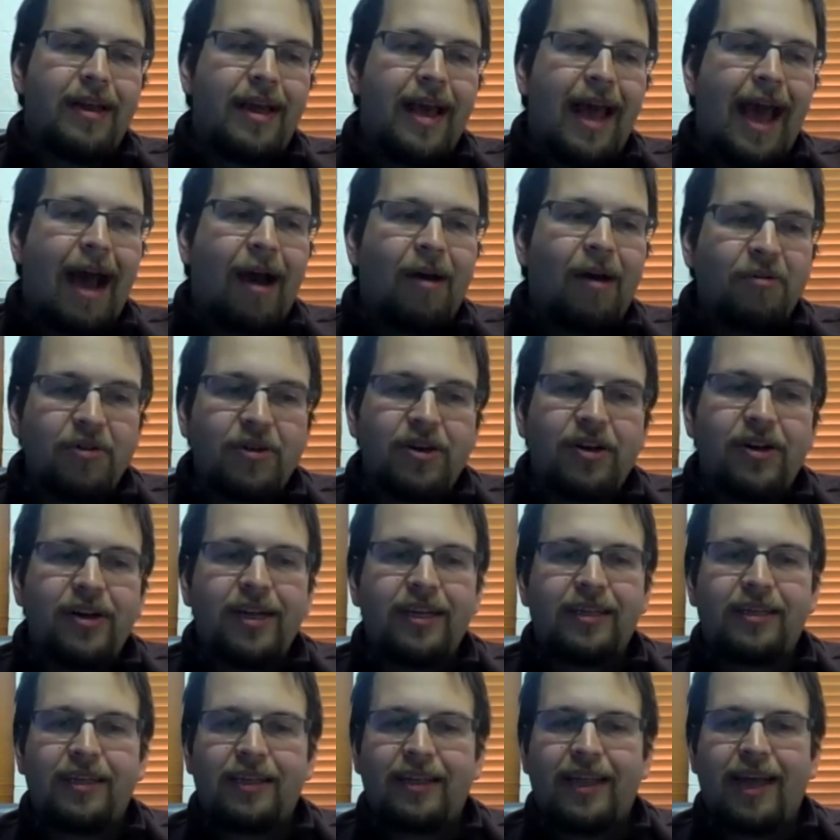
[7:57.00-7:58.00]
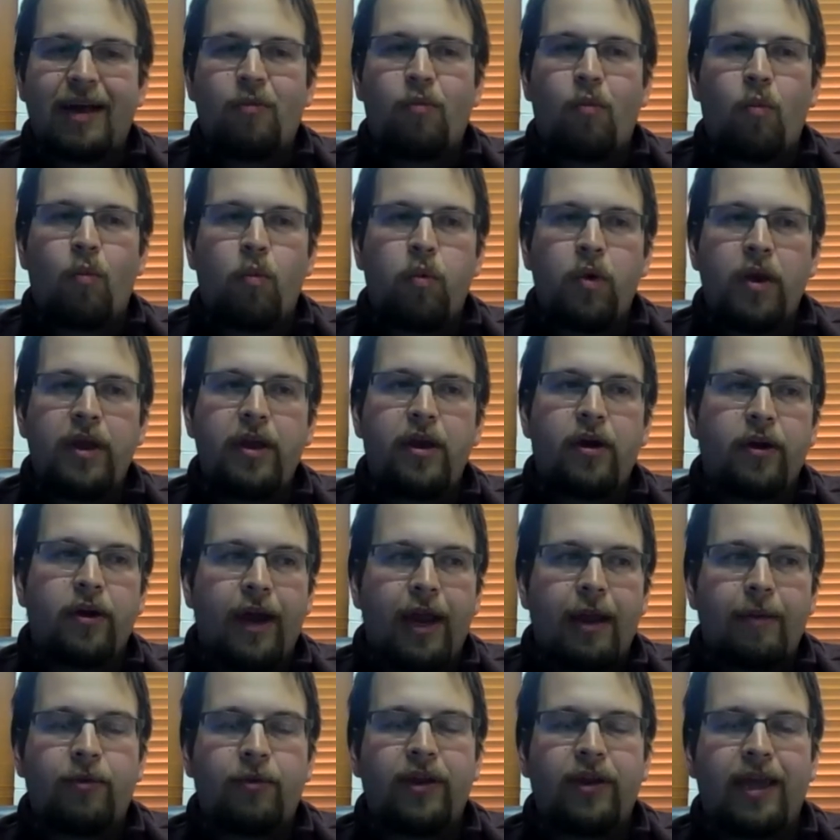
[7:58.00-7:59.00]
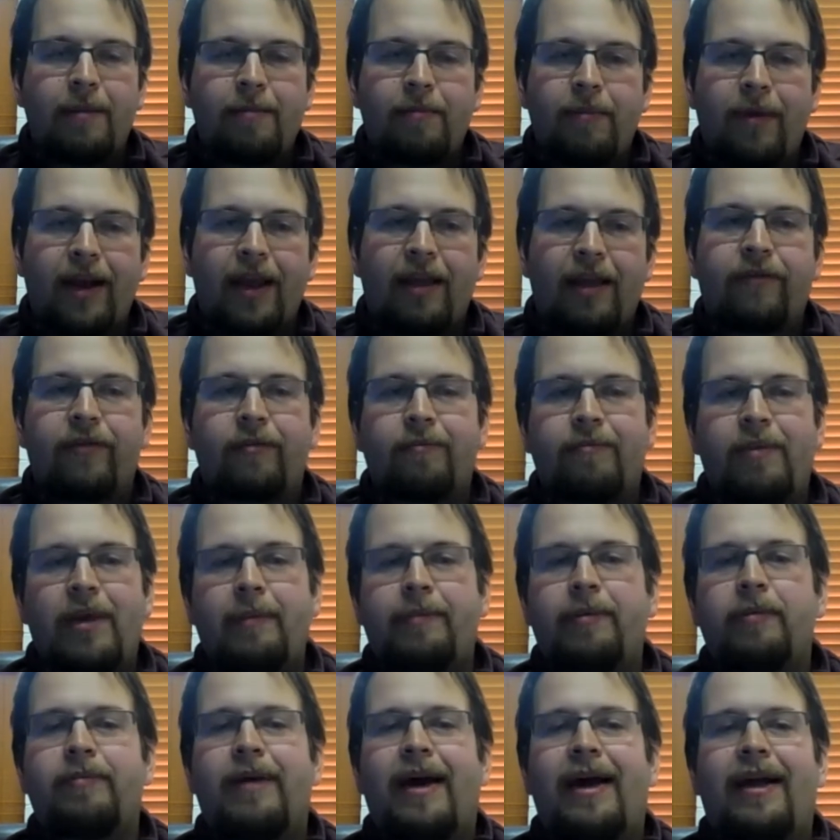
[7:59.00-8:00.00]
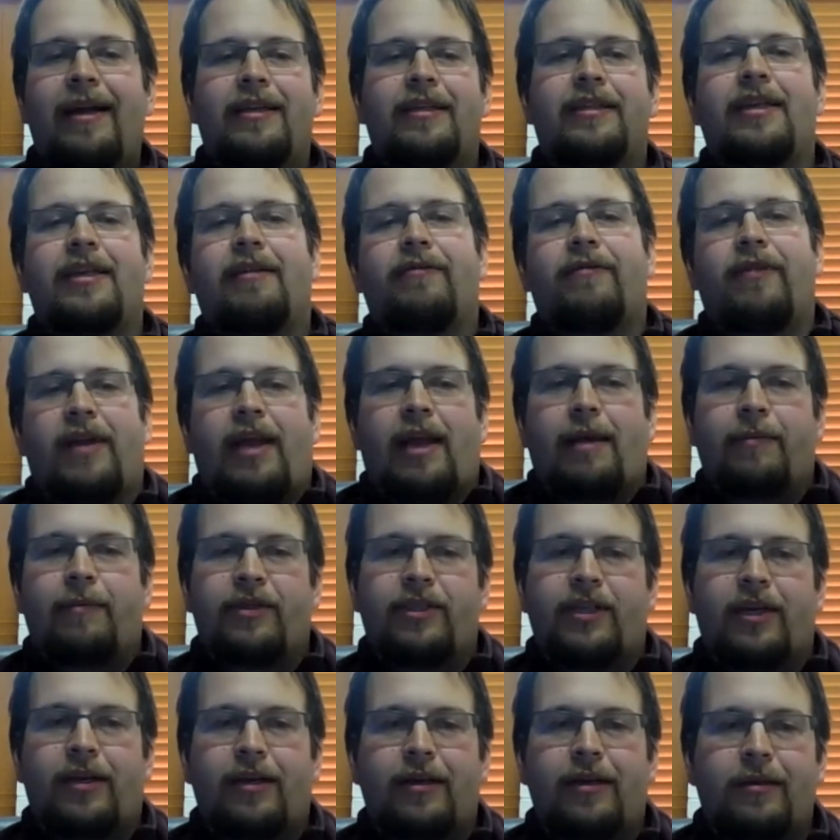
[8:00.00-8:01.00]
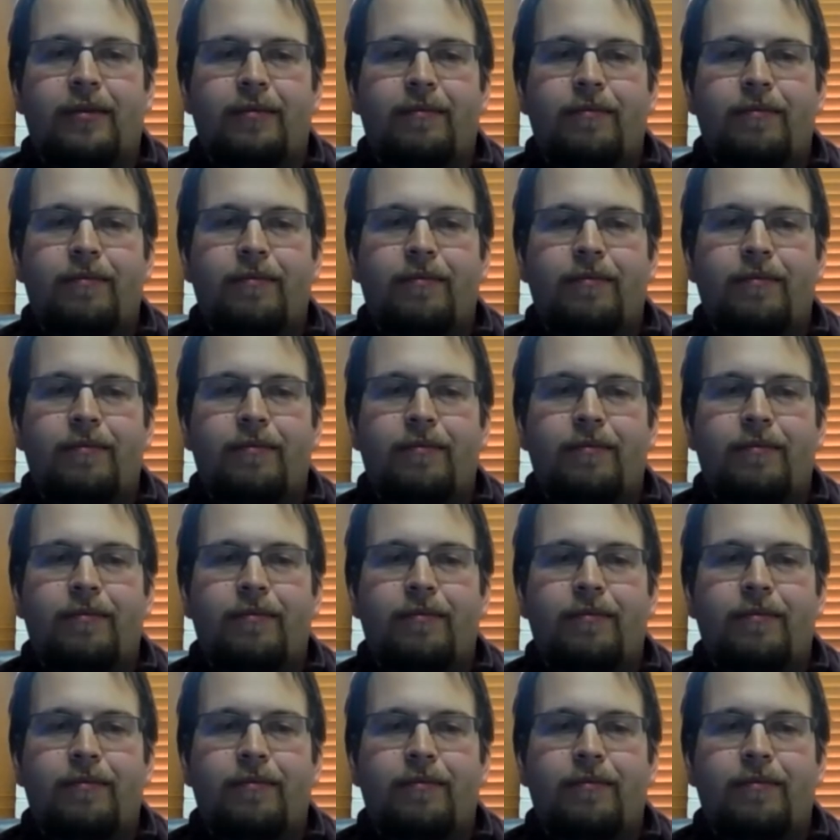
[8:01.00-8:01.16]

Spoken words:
how good is it that we are able to get money from people buying stuff on Amazon?